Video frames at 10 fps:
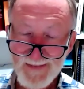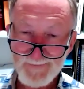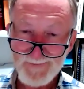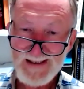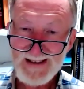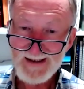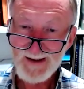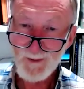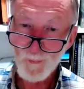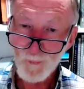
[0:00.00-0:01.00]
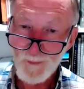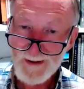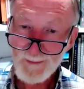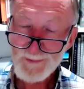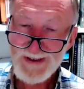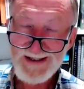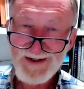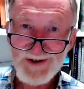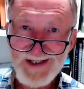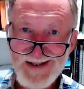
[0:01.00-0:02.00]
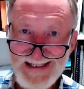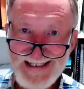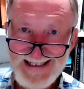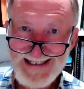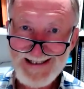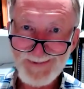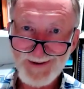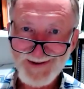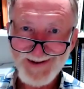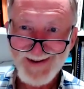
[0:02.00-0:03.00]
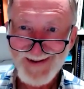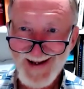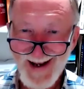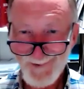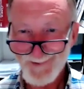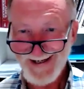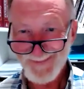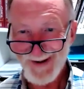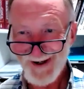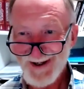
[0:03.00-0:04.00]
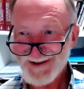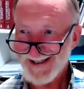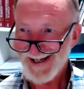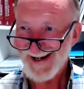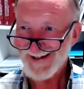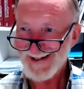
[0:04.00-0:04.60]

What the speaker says: the flea can go well down onto the carpet and re-emerge again